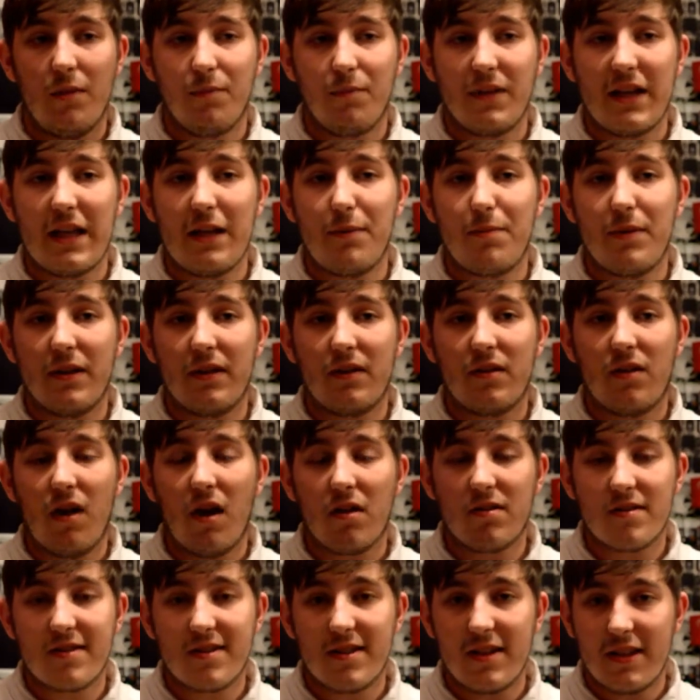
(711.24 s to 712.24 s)
keep it
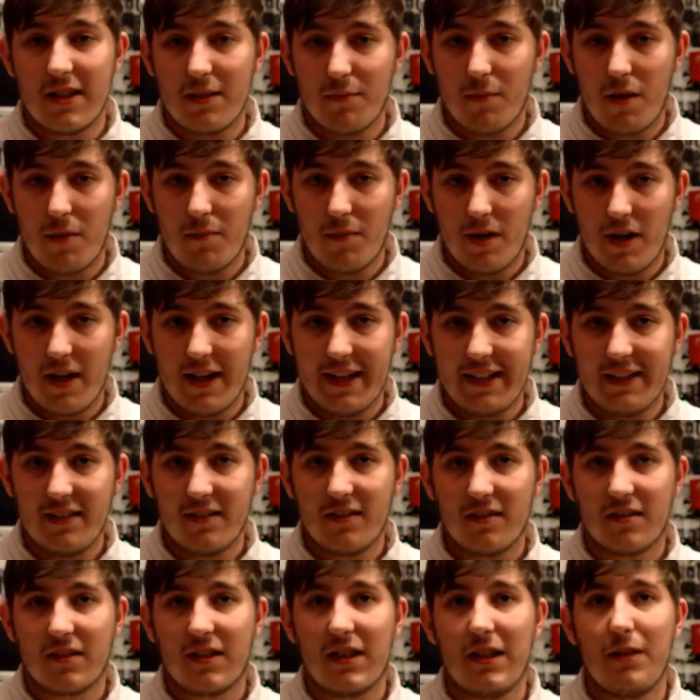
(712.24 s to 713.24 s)
constant in my
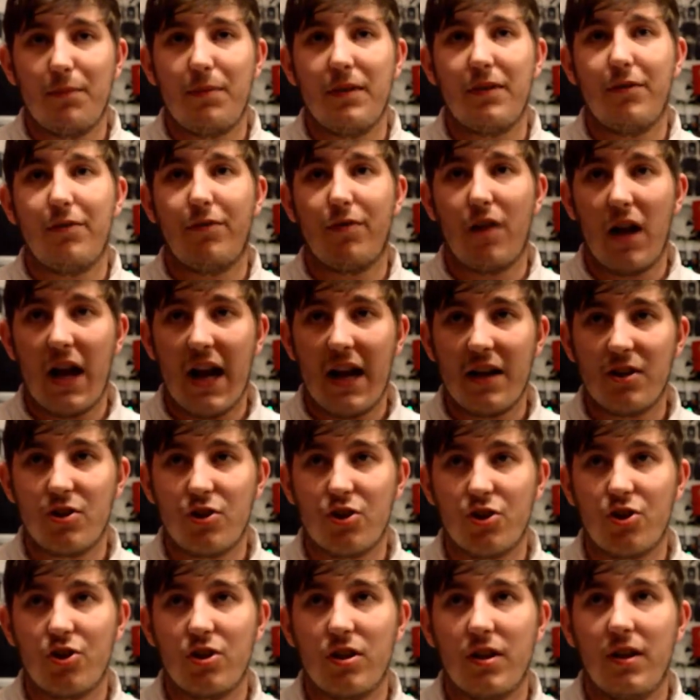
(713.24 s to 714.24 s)
mind, keep it
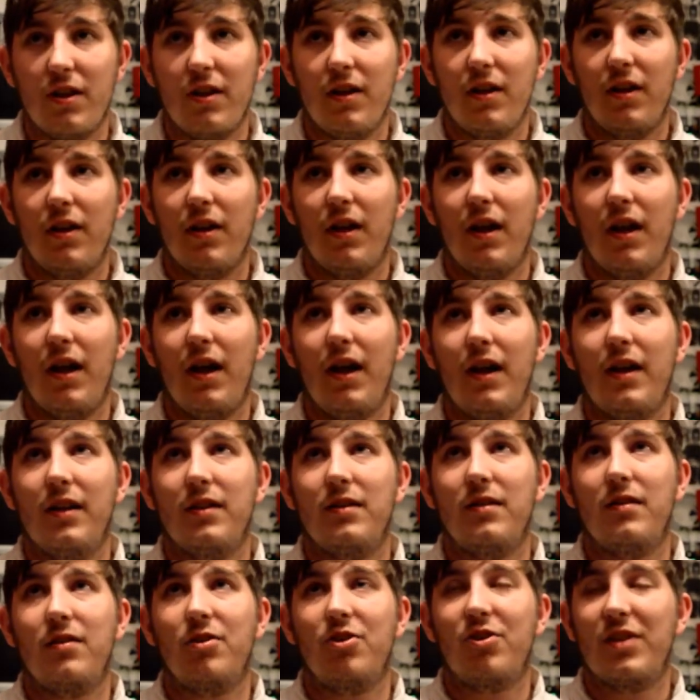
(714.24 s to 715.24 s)
fresh,
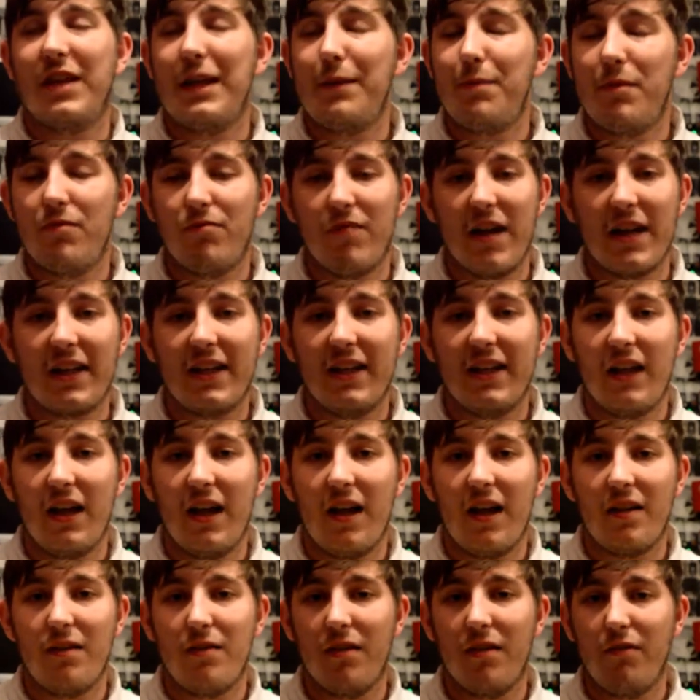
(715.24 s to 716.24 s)
and just keep it
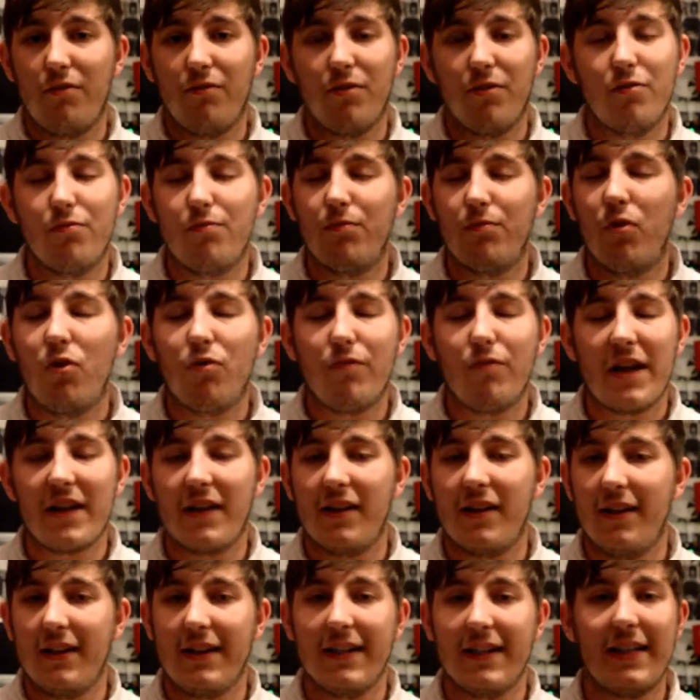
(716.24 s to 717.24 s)
regular. The more
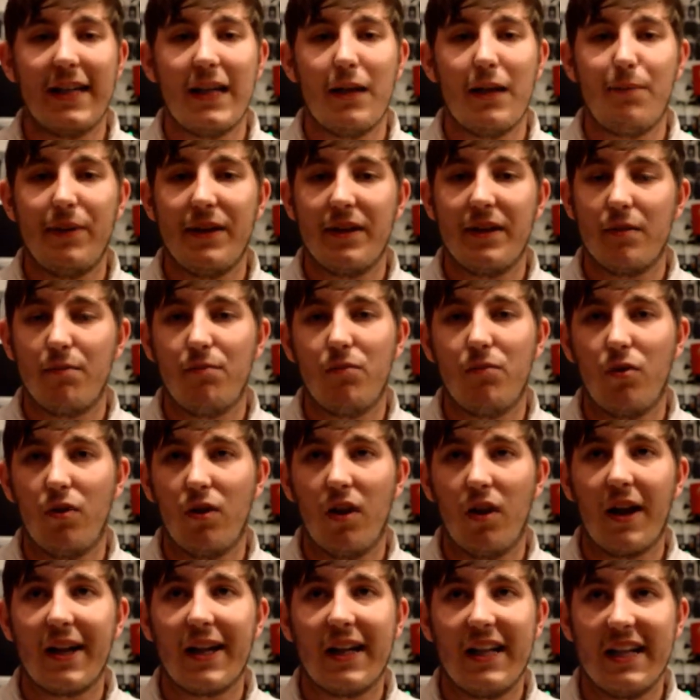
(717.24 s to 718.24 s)
regular you keep it, the more
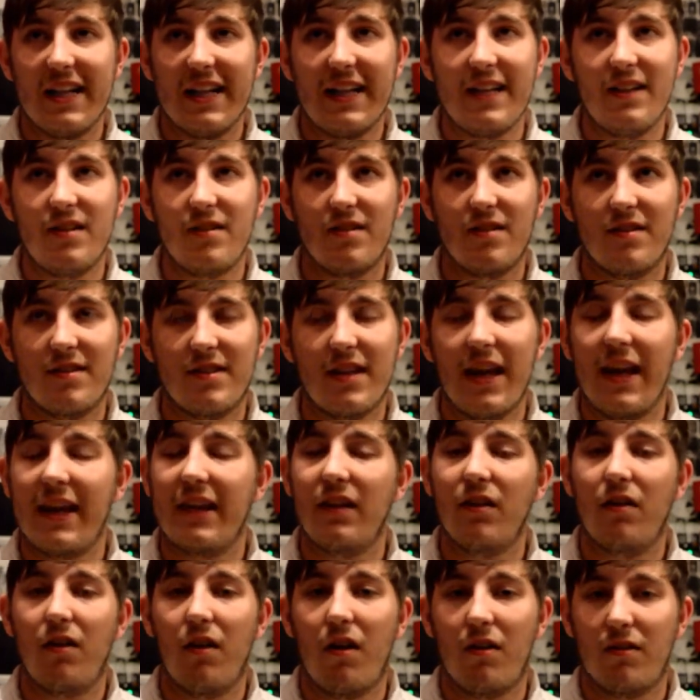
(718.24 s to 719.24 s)
likely it is to stay
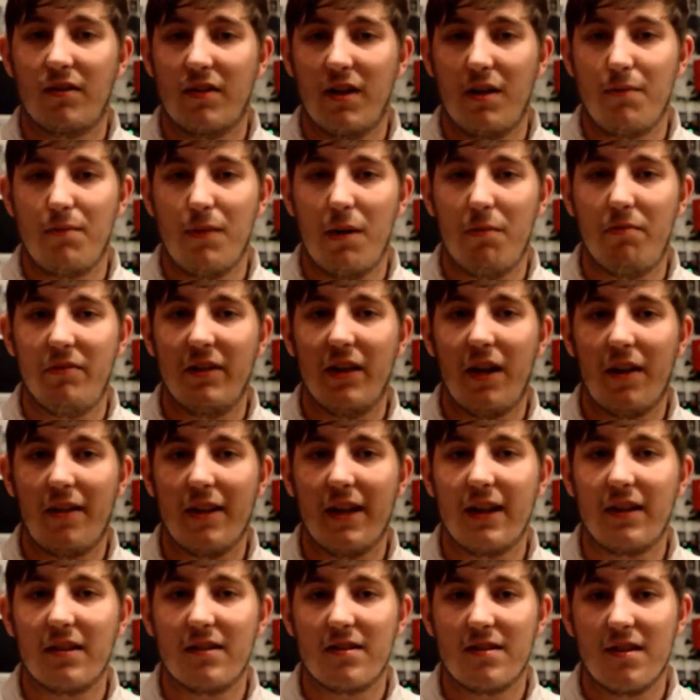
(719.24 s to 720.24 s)
in your long-term memory, I
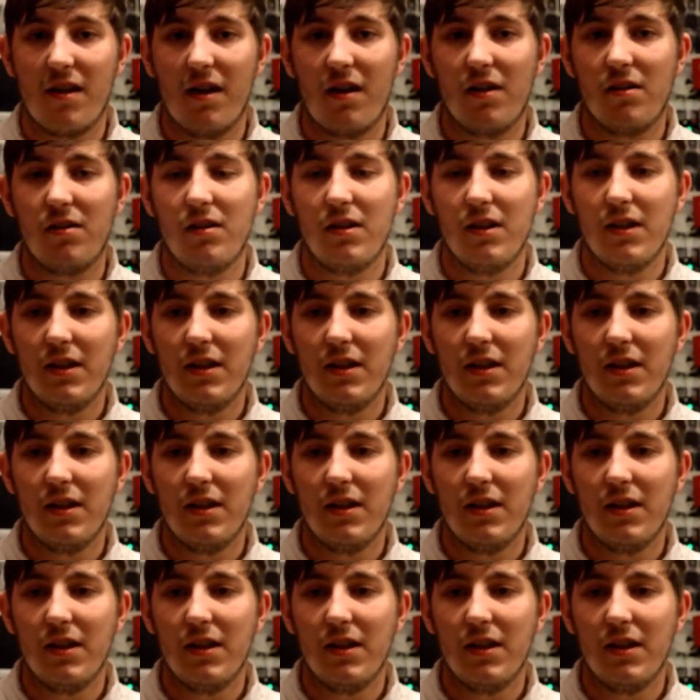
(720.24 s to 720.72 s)
think. So